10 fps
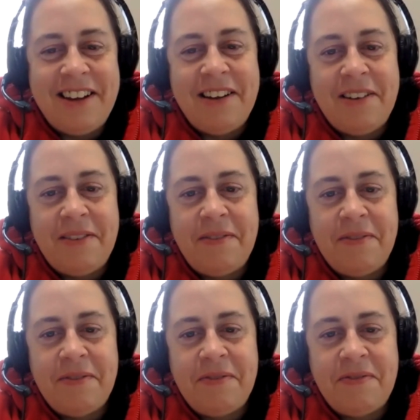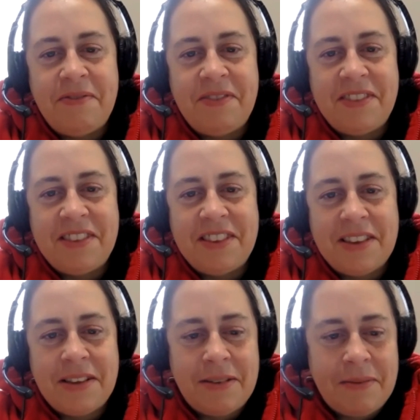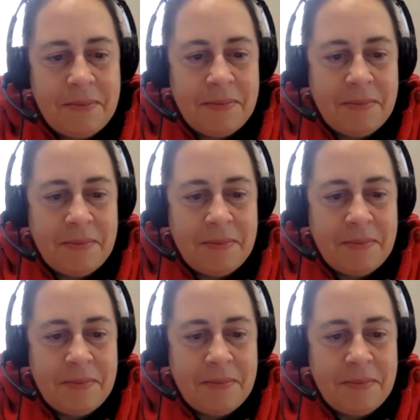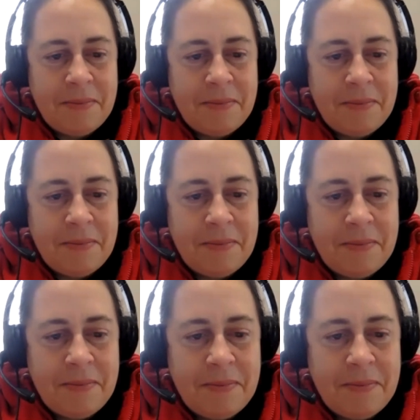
That was before the pilot.